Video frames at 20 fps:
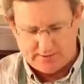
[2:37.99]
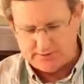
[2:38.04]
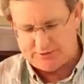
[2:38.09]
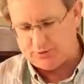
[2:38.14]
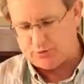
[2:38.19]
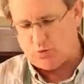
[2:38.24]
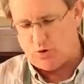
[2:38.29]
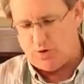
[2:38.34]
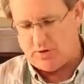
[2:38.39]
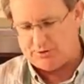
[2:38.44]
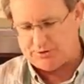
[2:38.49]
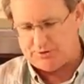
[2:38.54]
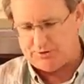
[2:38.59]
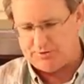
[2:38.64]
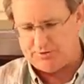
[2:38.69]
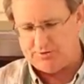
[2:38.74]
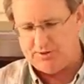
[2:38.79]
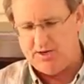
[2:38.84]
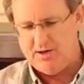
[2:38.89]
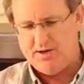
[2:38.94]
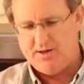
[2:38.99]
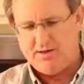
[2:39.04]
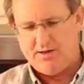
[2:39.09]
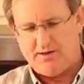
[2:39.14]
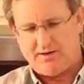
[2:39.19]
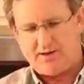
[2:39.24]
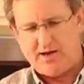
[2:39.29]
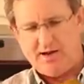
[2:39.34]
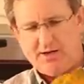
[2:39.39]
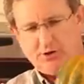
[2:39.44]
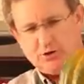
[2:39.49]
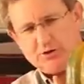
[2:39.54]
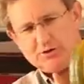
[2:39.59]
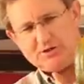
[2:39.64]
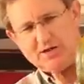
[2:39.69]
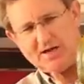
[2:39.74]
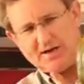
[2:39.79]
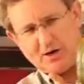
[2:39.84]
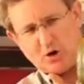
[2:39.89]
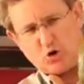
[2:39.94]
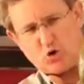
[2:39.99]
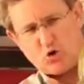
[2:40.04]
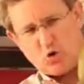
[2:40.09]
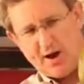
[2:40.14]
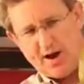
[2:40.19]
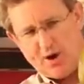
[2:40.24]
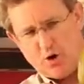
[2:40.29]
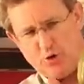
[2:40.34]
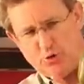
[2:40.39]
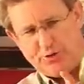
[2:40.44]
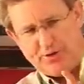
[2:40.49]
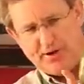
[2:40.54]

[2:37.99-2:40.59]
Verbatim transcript: squashes. It kind of looks like a crown